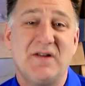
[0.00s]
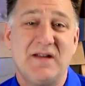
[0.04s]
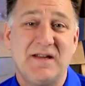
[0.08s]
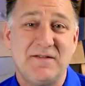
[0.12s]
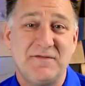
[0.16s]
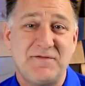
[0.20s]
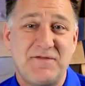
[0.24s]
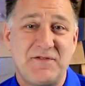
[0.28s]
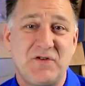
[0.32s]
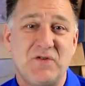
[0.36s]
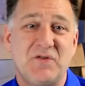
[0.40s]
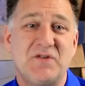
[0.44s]

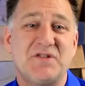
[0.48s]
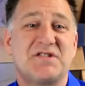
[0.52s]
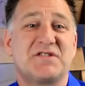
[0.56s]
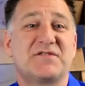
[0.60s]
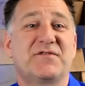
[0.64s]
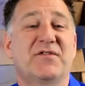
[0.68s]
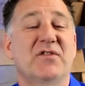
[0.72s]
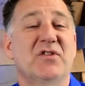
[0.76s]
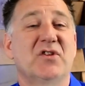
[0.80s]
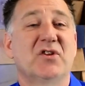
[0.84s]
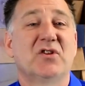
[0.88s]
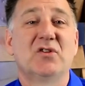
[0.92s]
influence
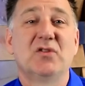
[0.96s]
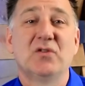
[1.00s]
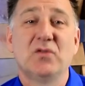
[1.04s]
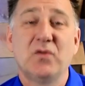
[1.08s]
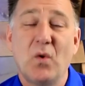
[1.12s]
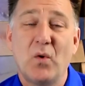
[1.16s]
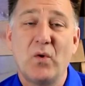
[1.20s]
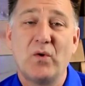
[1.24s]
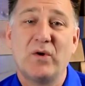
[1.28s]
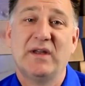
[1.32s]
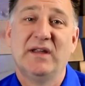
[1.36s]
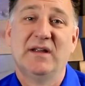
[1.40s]
for the
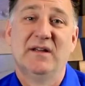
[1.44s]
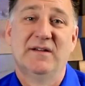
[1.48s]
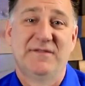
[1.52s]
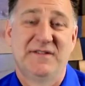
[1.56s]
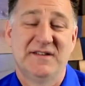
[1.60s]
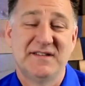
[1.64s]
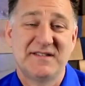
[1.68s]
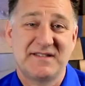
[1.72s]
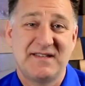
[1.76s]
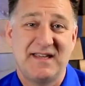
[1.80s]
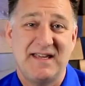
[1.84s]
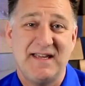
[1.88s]
glory of
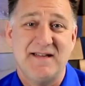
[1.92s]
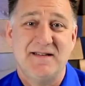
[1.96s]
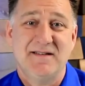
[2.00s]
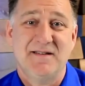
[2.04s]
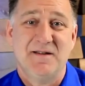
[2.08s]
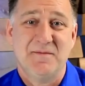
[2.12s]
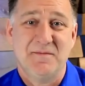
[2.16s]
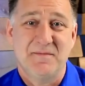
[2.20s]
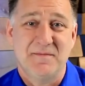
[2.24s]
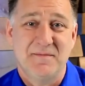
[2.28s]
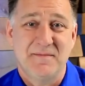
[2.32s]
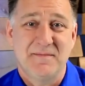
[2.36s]
His kingdom.
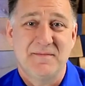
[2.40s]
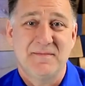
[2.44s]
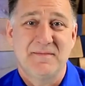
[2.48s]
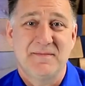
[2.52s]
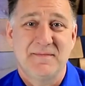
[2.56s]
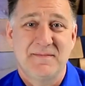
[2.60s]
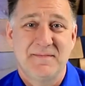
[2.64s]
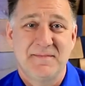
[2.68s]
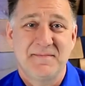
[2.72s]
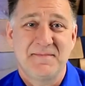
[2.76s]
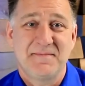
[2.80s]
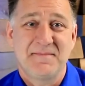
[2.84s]

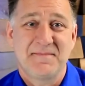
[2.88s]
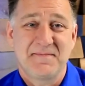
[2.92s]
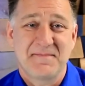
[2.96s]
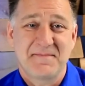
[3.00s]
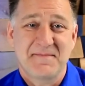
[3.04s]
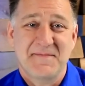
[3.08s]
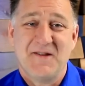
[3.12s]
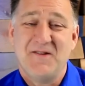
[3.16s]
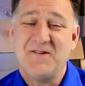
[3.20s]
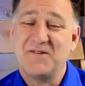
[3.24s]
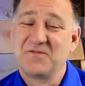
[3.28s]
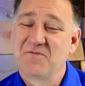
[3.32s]

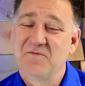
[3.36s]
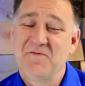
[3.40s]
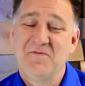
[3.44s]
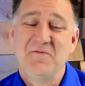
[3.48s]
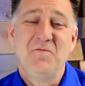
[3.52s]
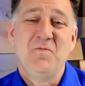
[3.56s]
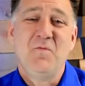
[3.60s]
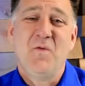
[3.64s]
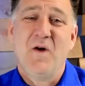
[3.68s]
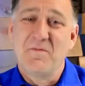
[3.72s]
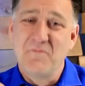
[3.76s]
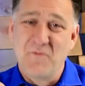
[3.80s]
And
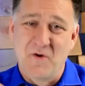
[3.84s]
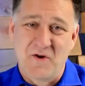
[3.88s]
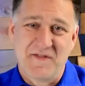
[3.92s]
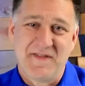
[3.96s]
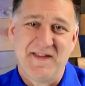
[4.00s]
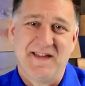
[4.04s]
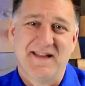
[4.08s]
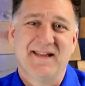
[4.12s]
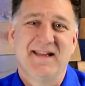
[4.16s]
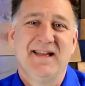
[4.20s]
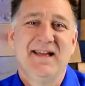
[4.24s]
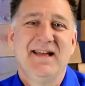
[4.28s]
one more
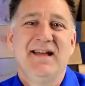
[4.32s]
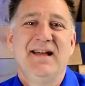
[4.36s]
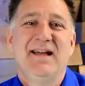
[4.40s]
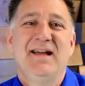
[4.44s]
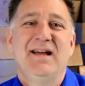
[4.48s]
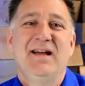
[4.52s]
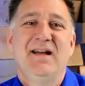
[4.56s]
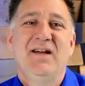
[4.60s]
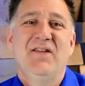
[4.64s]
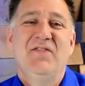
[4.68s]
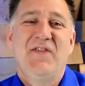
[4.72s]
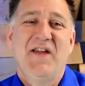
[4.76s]
thing.
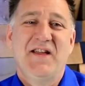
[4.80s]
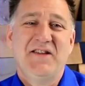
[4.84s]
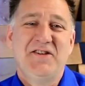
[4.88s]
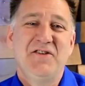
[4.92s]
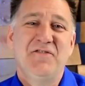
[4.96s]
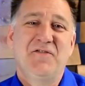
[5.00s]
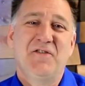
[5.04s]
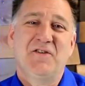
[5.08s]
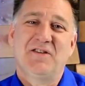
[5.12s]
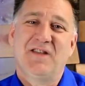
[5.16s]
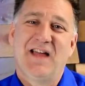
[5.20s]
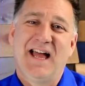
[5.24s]
Thank
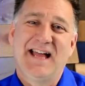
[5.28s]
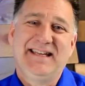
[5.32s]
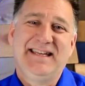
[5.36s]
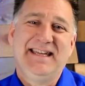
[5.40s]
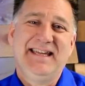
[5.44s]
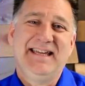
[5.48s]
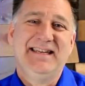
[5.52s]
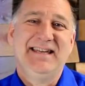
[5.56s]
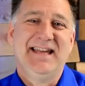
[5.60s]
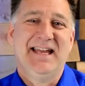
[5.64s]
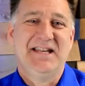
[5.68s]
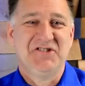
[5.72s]
you for
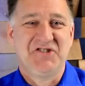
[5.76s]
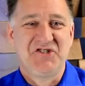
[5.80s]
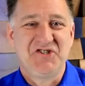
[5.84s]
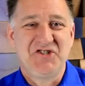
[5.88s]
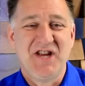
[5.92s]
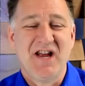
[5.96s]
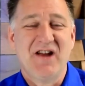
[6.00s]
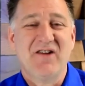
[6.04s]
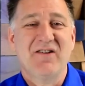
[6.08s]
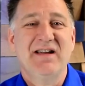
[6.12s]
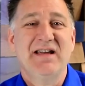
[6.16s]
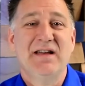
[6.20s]
liking and
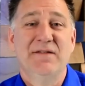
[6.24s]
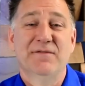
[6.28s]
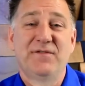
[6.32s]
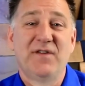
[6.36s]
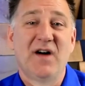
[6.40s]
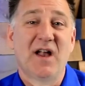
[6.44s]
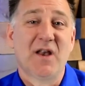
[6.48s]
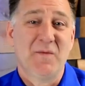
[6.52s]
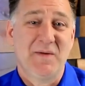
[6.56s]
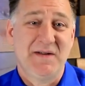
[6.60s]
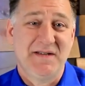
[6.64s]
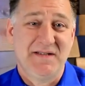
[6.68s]
sharing and
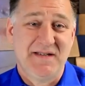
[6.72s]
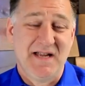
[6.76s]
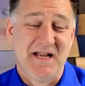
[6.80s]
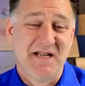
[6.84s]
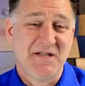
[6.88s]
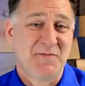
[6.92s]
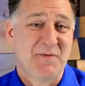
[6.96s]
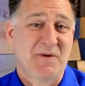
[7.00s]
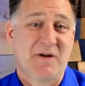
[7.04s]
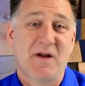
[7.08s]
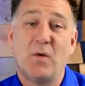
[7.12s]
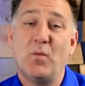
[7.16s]
following
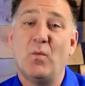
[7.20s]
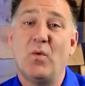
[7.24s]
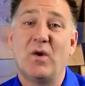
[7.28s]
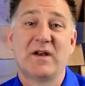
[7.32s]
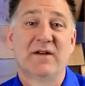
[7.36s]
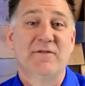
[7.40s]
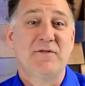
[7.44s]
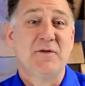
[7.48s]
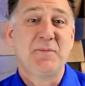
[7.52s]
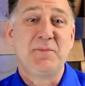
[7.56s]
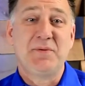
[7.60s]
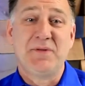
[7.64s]
Dayspring on
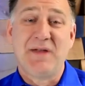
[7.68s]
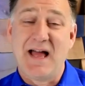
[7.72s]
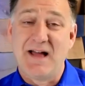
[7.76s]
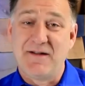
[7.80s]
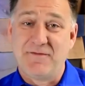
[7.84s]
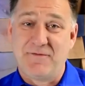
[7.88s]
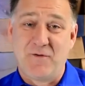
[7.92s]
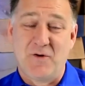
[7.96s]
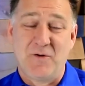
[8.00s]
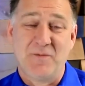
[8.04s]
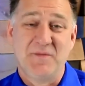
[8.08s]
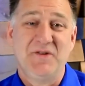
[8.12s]
whatever
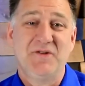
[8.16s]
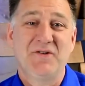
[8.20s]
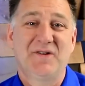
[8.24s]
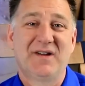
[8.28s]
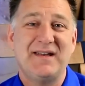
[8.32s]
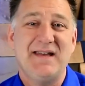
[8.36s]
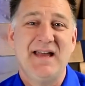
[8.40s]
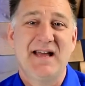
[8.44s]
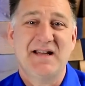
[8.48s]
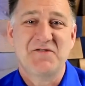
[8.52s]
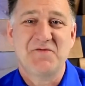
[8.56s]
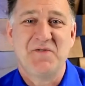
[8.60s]
platform you
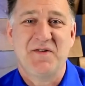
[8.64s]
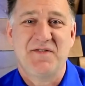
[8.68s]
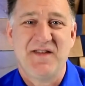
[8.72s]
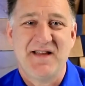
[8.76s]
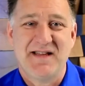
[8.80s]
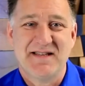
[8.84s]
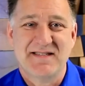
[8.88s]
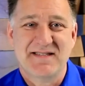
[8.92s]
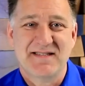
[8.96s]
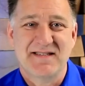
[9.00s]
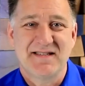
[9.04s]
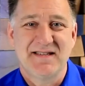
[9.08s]
connect with
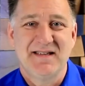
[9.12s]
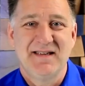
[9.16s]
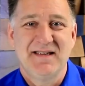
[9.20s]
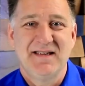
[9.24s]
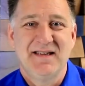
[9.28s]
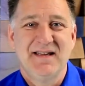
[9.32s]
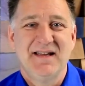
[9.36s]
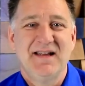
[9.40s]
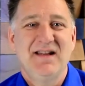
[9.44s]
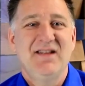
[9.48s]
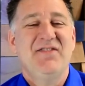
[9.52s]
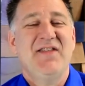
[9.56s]
us.
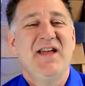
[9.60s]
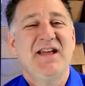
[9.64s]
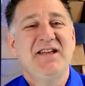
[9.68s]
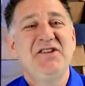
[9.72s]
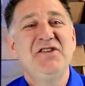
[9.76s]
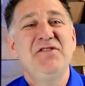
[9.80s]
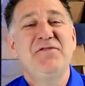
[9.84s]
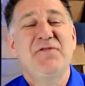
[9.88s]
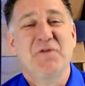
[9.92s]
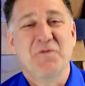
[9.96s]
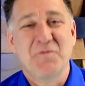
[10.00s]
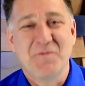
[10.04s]

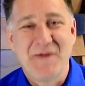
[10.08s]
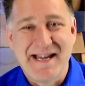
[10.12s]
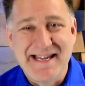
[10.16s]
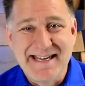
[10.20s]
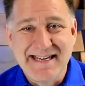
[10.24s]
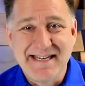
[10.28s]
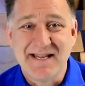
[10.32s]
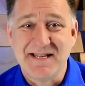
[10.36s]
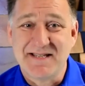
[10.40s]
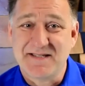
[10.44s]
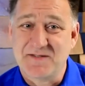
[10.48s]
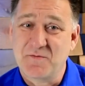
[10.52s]
Thank you for
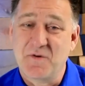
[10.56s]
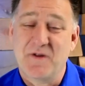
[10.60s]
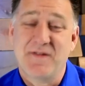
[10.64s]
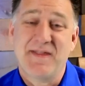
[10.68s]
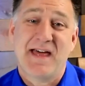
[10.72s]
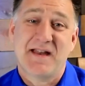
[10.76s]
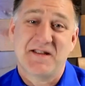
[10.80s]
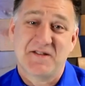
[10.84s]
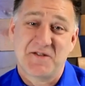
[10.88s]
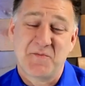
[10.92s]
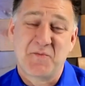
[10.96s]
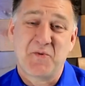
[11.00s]
rating us where
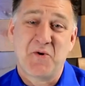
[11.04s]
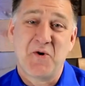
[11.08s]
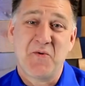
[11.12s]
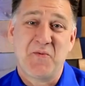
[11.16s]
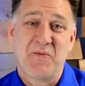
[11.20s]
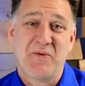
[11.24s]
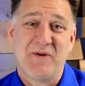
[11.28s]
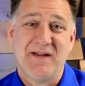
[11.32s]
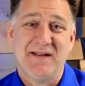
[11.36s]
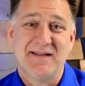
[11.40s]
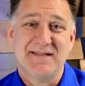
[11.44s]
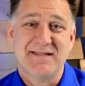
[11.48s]
that is
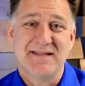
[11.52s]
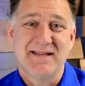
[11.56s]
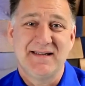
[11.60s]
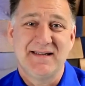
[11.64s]
appropriate.